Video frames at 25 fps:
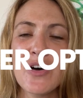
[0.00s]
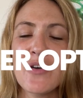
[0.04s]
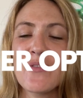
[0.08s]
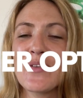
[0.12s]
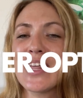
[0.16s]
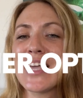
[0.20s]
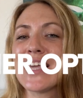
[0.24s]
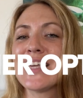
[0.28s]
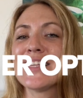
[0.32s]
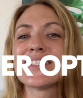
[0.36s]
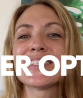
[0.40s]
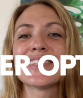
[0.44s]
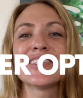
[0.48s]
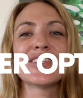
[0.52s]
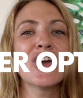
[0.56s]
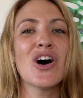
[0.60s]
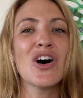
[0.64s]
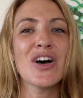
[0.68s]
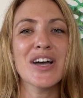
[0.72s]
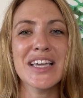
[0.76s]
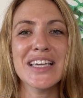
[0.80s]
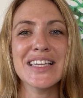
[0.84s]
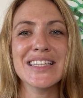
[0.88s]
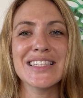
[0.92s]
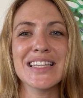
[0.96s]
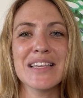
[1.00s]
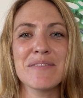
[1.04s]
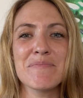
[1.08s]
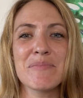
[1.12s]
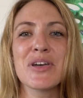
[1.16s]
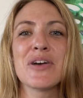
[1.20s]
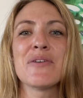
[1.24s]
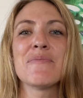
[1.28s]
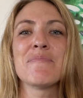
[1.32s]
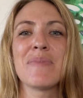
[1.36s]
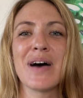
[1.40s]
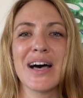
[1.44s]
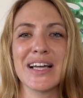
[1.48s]
phone is not eSIM
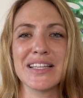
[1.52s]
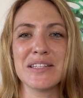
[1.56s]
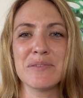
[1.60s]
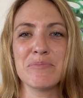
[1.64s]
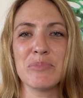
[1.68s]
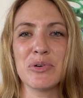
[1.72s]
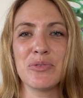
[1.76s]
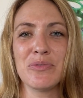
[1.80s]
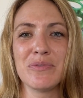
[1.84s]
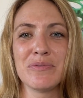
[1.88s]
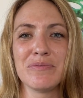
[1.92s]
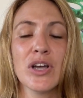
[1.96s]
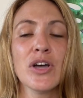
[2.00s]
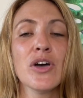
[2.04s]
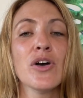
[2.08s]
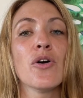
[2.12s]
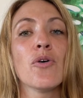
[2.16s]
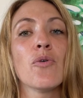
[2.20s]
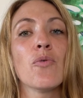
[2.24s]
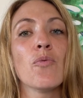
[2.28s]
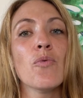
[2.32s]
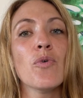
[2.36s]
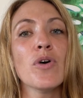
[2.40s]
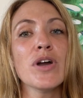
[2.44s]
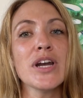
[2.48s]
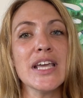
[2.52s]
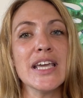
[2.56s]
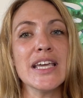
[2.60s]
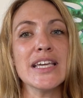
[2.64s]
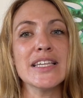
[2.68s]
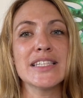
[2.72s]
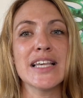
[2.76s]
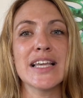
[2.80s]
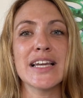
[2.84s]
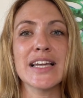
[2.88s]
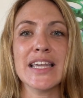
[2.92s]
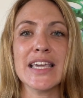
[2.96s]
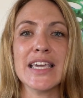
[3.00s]
compatible? What
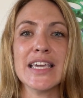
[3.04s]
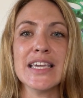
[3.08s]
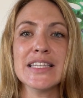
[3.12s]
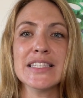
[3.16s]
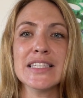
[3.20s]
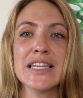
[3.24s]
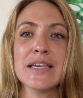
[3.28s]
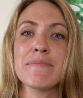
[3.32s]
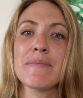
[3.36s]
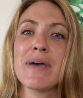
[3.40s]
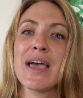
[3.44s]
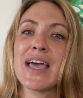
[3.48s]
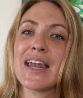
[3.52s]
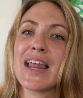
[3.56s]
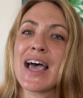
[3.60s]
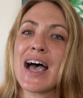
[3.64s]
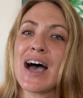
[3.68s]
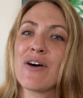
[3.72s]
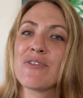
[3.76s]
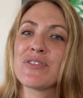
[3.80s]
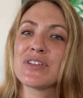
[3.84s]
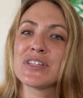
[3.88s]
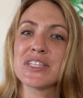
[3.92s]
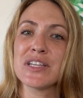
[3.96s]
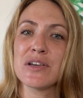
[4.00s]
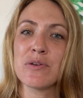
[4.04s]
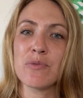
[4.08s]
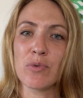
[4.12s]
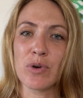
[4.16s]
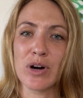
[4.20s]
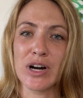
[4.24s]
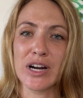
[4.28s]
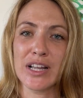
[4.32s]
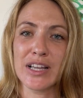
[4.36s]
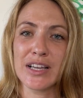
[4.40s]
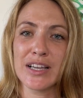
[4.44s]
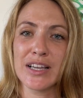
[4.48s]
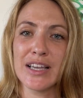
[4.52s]
is an eSIM and how does it
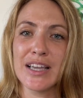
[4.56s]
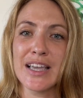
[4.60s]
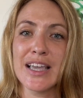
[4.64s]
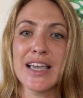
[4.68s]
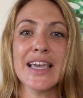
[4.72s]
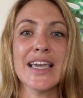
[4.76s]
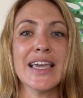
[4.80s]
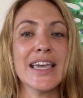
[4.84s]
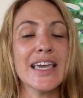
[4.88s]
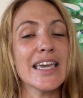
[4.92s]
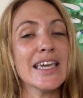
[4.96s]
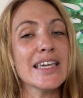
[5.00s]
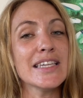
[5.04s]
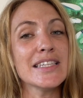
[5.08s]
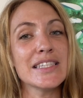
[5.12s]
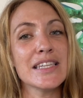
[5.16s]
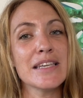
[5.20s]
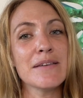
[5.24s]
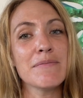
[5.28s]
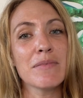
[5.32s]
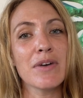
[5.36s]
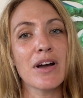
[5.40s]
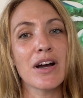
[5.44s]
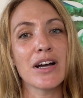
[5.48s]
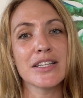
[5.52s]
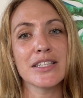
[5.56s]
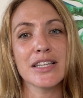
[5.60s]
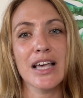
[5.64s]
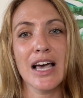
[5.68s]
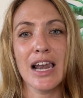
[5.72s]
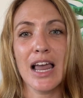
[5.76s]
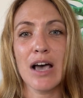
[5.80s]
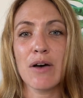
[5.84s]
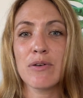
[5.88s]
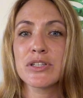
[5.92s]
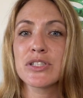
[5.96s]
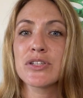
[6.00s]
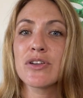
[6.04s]
work? eSIM cards
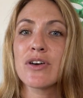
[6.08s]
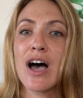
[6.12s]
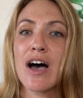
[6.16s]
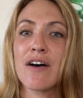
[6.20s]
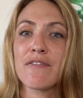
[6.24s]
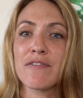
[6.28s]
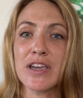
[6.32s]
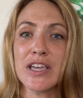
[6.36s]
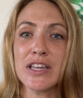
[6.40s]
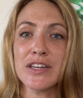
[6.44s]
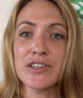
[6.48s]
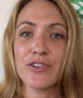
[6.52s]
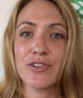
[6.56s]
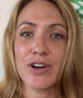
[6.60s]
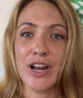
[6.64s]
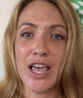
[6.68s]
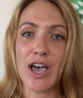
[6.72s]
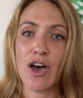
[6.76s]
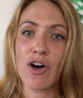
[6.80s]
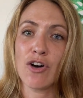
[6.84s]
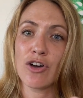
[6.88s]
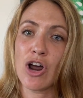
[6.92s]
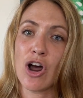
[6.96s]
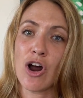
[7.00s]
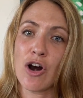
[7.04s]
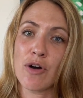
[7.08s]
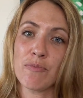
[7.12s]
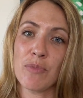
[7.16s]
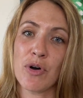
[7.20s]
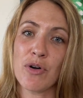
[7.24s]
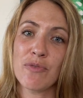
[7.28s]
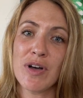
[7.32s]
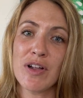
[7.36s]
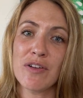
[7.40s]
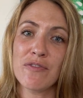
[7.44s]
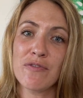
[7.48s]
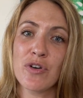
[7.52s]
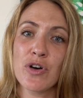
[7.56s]
allow us to have internet on our
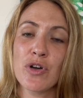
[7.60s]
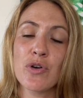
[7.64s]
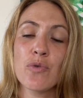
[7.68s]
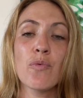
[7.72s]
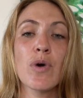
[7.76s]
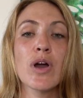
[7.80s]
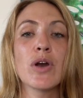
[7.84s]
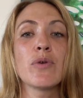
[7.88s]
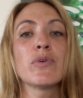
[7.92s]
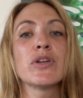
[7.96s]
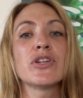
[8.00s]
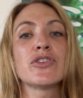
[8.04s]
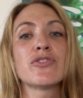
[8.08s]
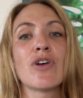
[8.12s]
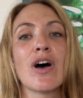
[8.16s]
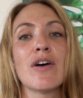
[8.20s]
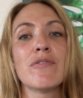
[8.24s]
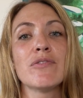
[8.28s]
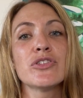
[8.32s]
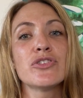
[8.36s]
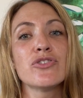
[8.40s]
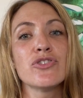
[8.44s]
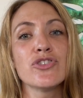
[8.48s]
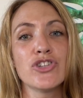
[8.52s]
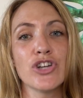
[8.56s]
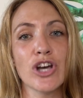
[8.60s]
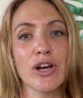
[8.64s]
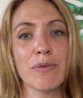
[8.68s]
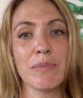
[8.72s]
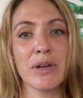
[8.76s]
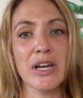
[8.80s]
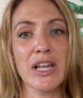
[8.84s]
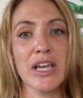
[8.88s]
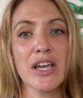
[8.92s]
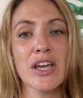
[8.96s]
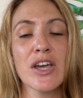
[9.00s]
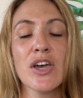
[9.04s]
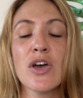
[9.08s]
mobile phone when we travel to
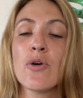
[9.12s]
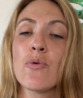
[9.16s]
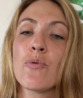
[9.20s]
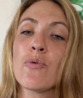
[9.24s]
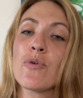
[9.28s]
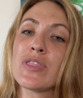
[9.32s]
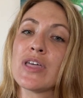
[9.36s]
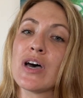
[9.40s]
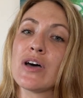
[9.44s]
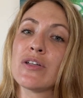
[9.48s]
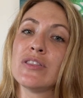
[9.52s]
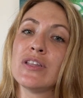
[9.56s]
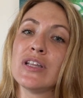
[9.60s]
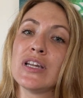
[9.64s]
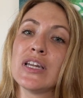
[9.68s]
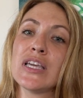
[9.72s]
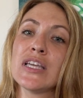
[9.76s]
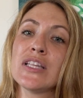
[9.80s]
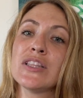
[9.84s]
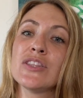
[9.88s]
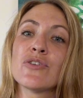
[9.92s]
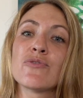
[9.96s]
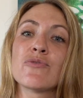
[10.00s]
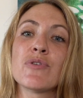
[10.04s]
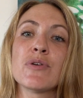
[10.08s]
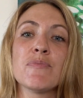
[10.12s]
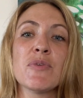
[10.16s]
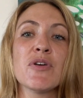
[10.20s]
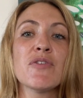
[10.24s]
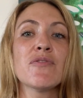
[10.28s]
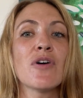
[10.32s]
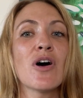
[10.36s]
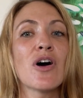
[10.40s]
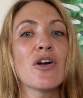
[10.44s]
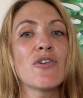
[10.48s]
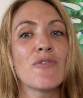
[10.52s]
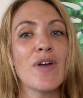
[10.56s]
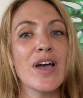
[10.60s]
Germany, without the need to remove
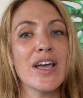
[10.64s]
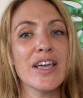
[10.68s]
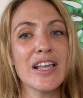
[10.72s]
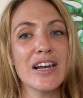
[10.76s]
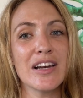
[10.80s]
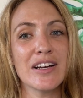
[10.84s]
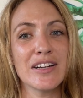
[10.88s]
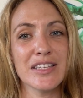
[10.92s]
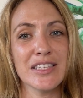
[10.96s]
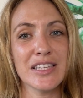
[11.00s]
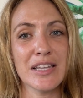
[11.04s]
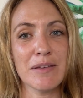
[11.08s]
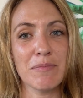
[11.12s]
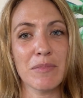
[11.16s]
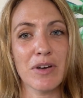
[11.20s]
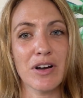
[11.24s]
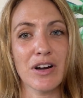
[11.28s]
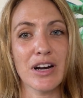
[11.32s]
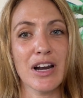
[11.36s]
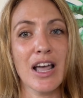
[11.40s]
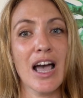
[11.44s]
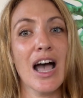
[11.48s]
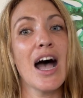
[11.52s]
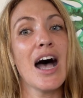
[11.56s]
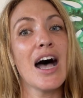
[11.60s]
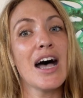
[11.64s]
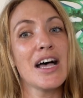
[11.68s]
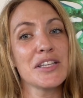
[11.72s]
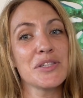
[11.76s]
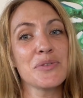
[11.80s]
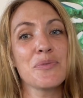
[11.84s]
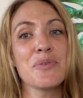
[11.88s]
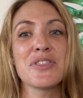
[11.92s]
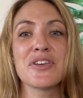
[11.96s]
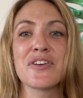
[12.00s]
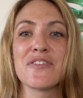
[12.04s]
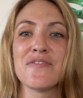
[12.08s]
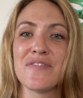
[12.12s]
our regular SIM card, as
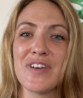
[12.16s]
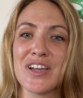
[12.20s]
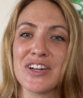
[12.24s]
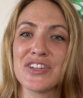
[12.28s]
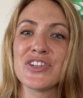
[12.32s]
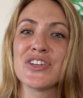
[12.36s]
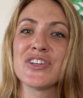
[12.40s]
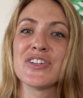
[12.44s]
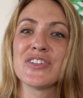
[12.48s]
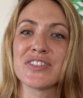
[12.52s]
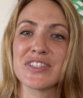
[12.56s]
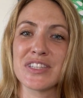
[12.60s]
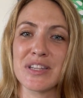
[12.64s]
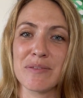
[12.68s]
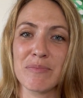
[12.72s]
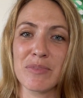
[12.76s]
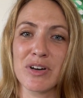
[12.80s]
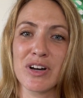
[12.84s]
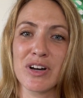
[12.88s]
with conventional SIM